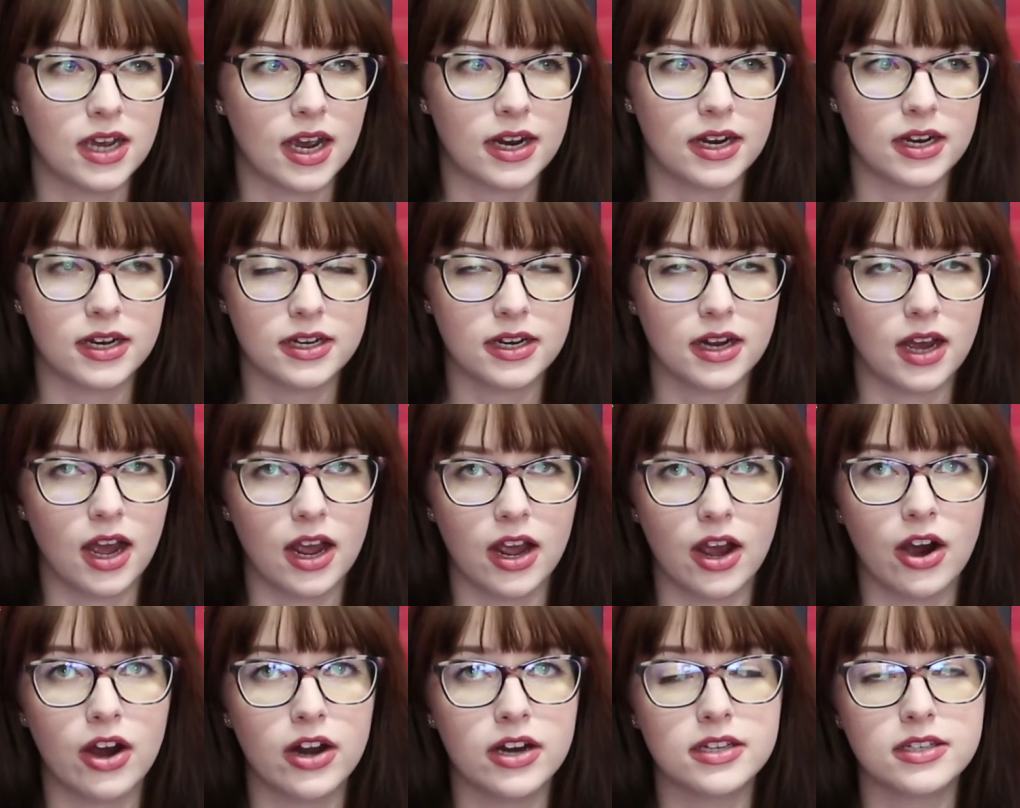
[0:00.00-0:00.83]

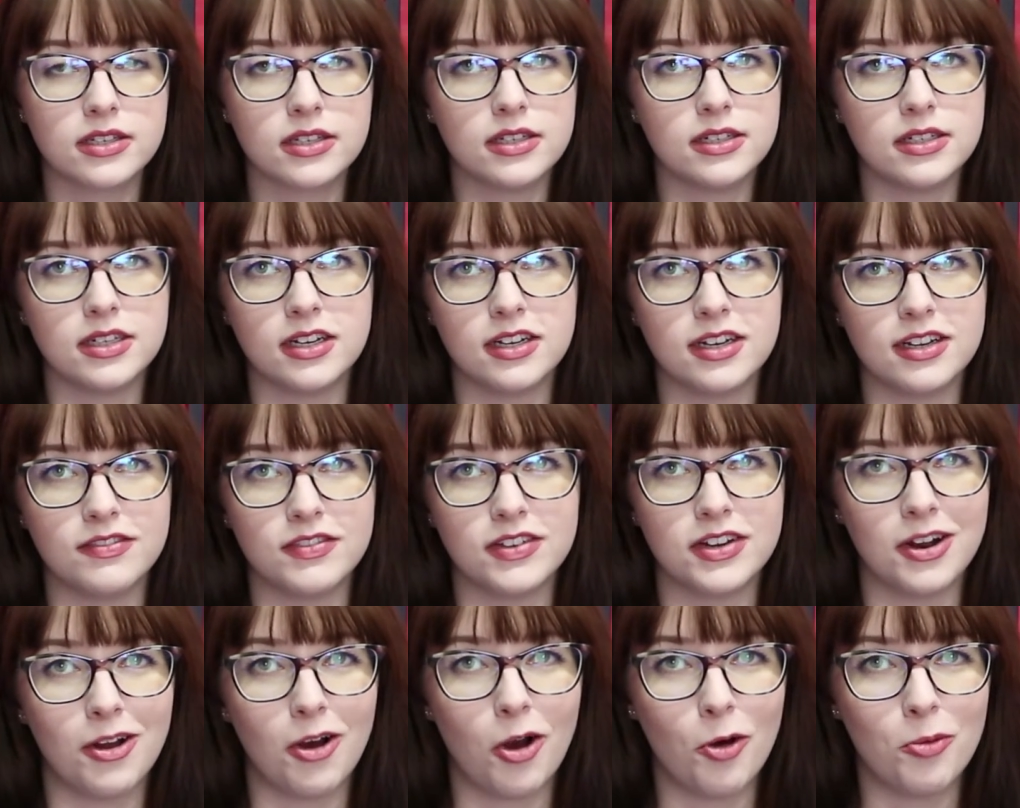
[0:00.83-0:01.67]
I honestly didn't
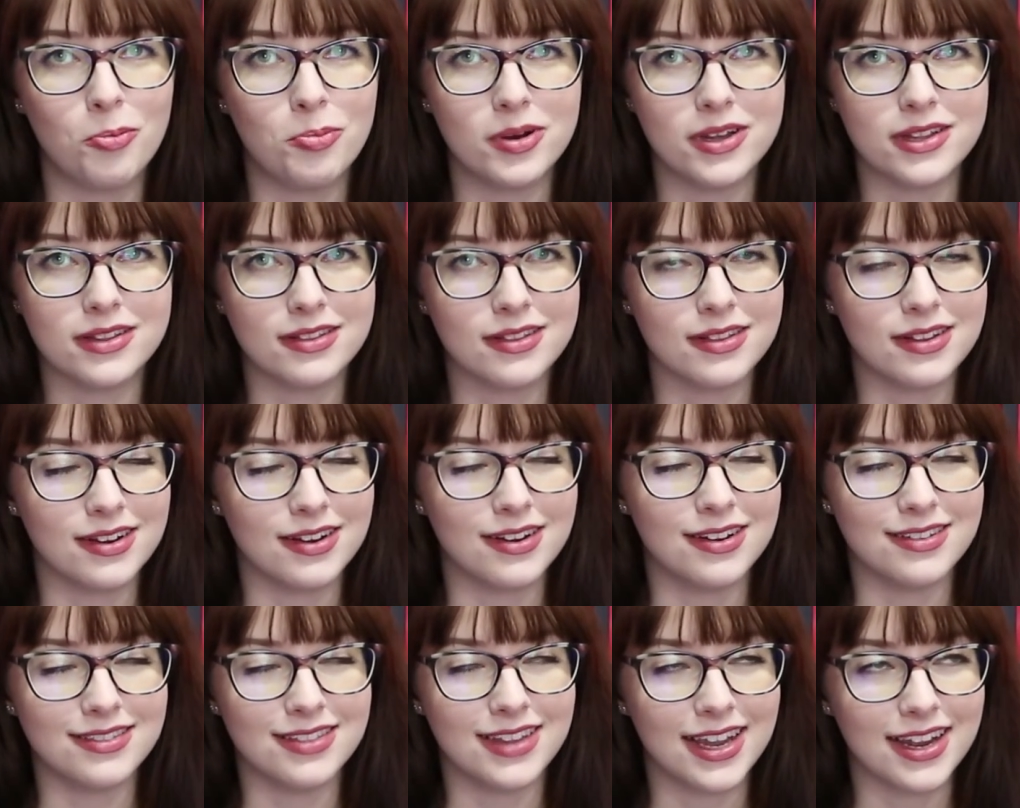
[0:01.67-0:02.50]
even open
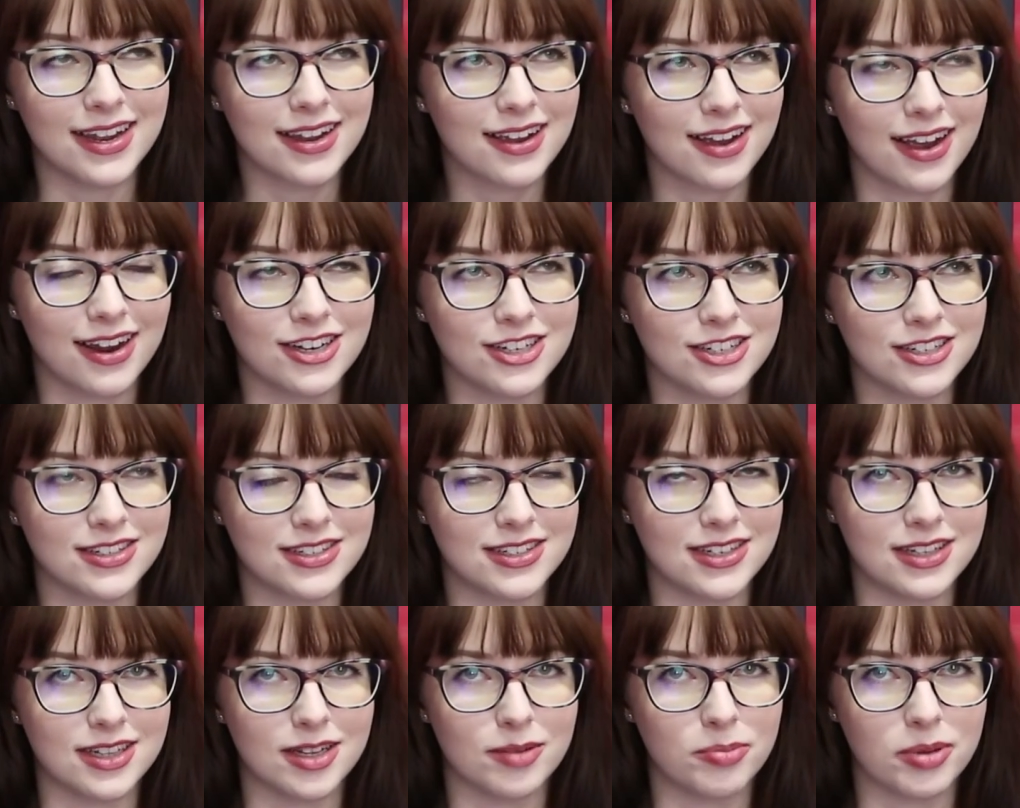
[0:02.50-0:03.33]
the link. I just
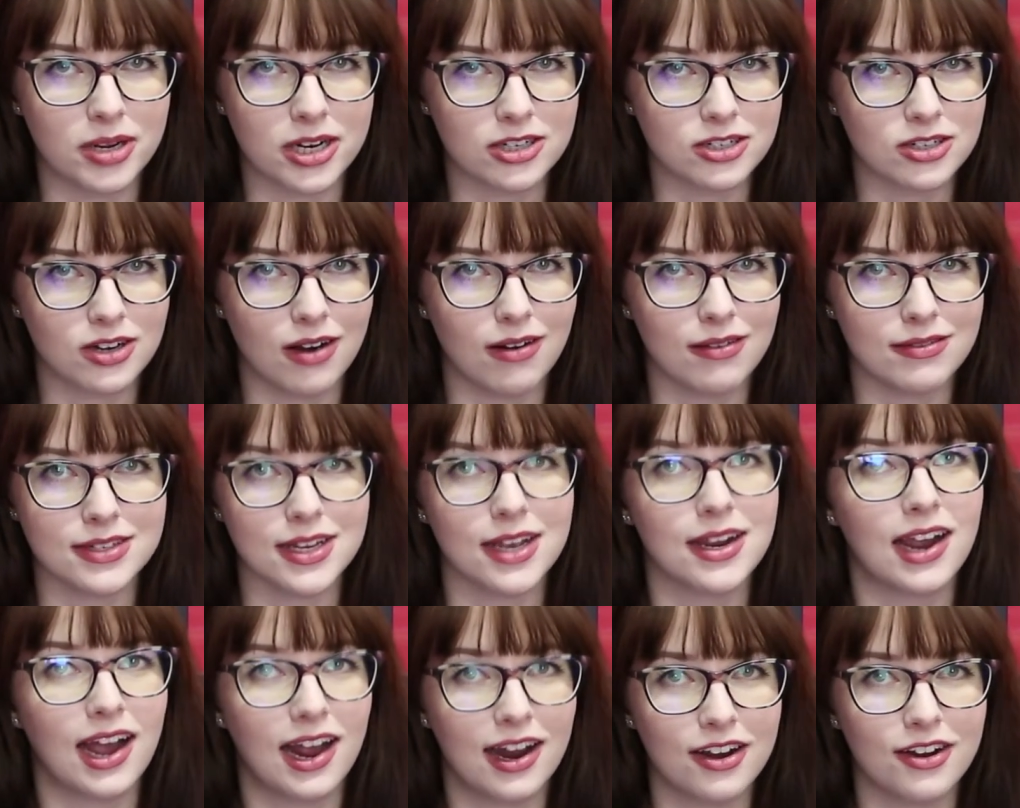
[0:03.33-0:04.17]
seen the picture. I was
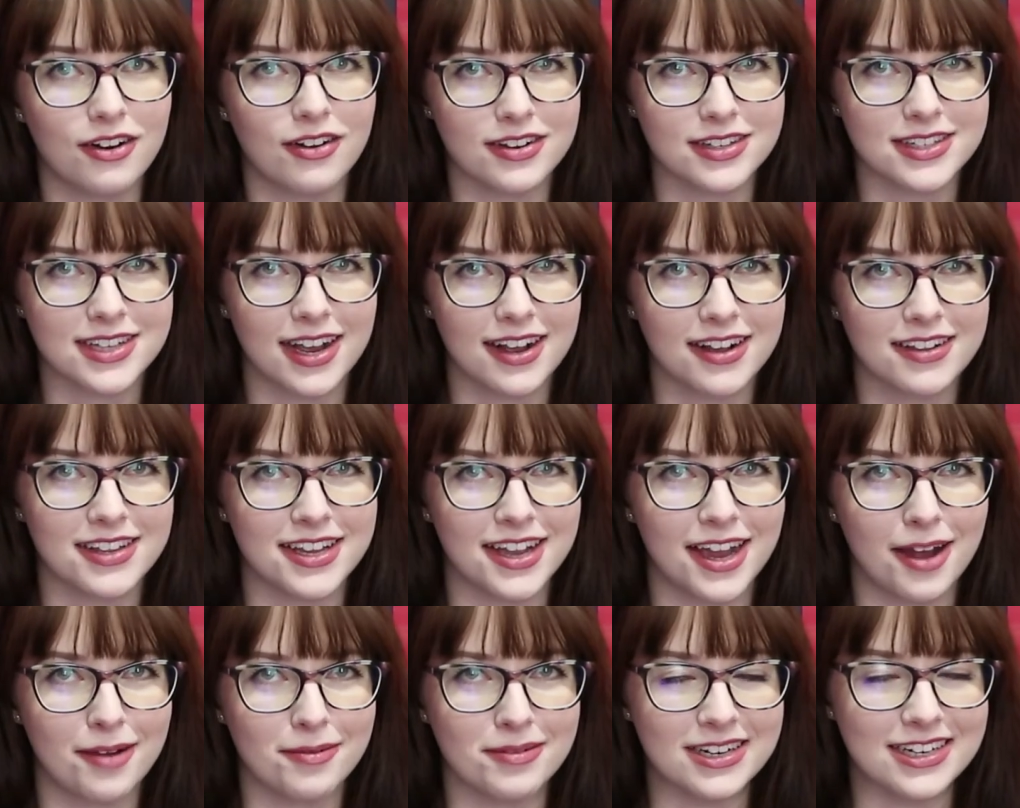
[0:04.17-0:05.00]
like, I know
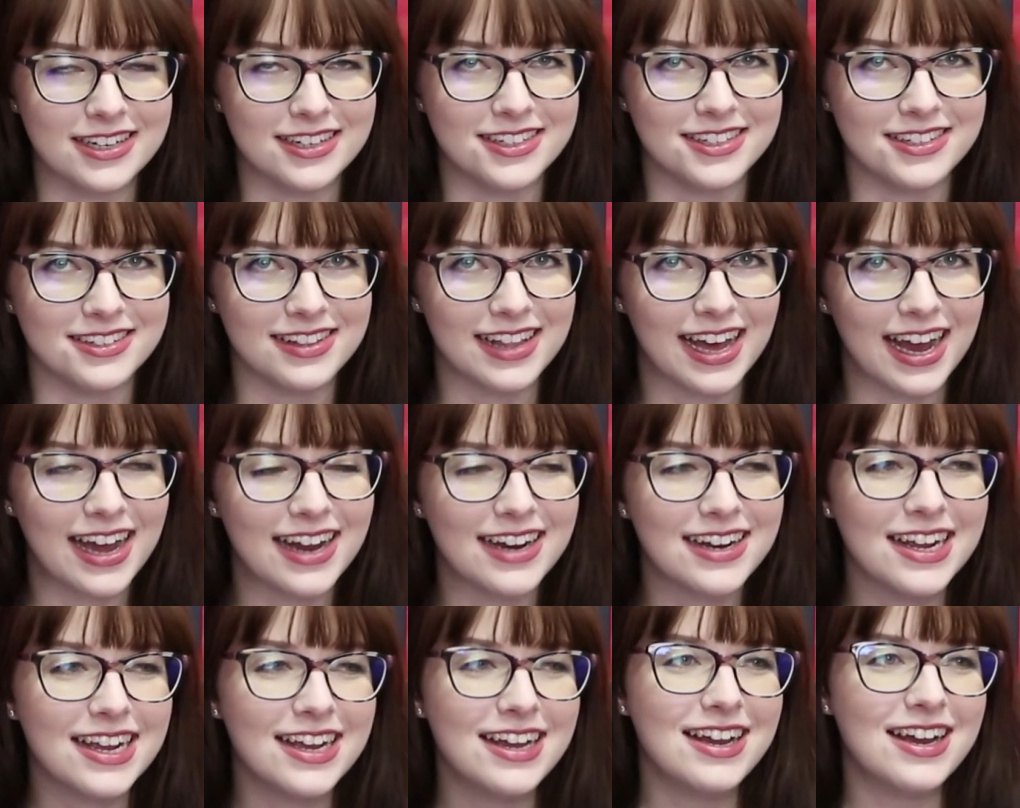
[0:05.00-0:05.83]
exactly how I'm going to do
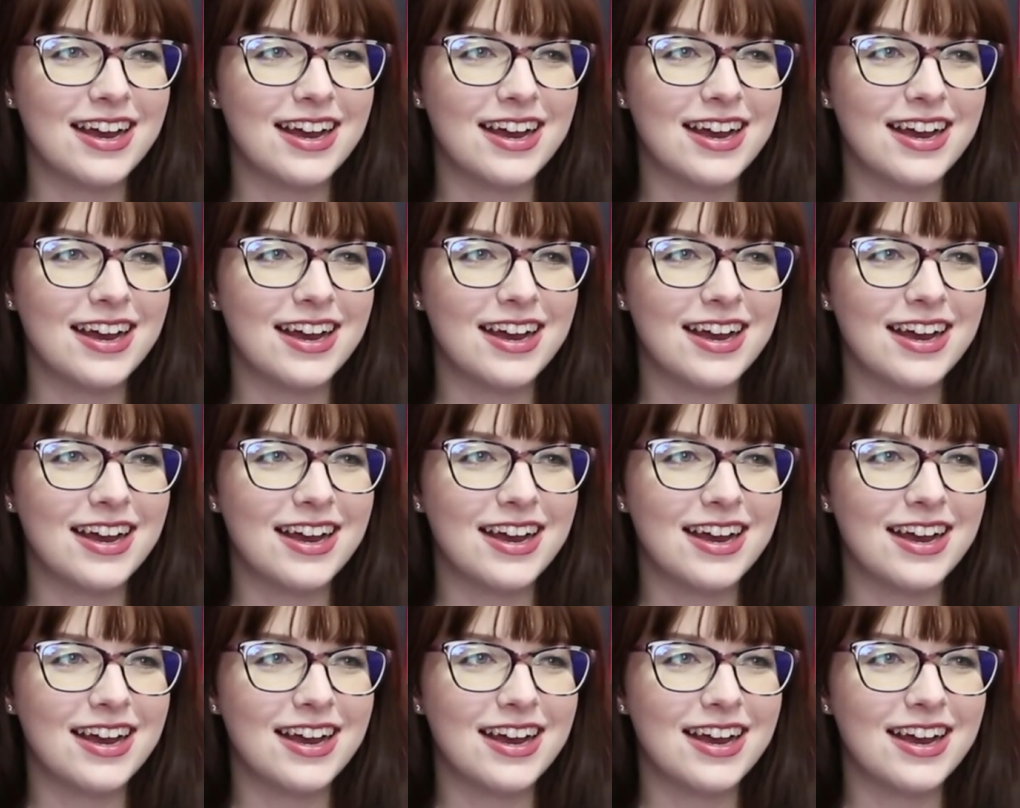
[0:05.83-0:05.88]
that.